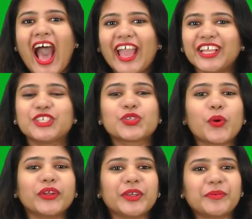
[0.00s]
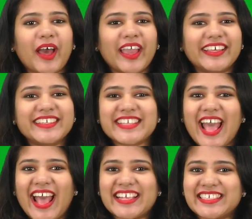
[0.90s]
hydronium ions
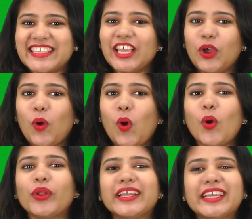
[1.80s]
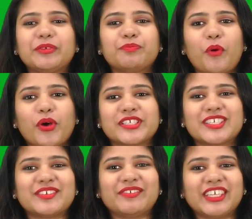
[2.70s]
as the only
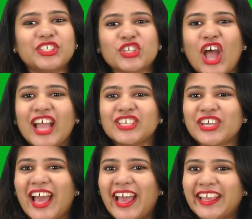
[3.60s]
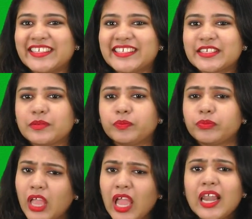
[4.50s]
positively charged ions.
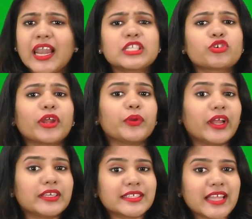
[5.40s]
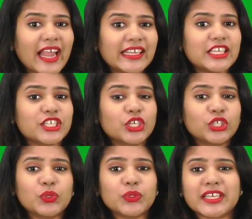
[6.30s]
Let's try to understand this
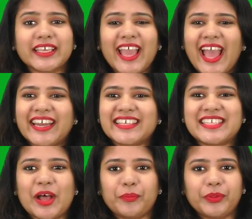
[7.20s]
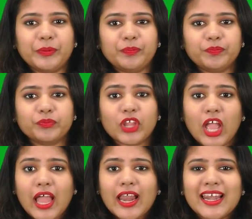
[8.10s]
using an example.
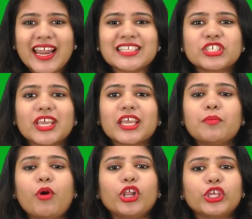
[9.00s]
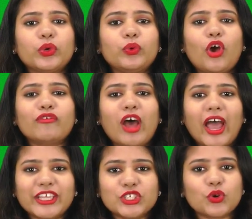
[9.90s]
Let's take a molecule of
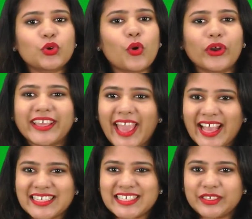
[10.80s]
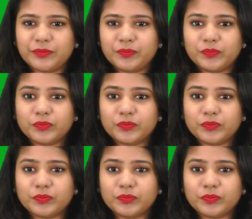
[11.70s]
hydrochloric acid.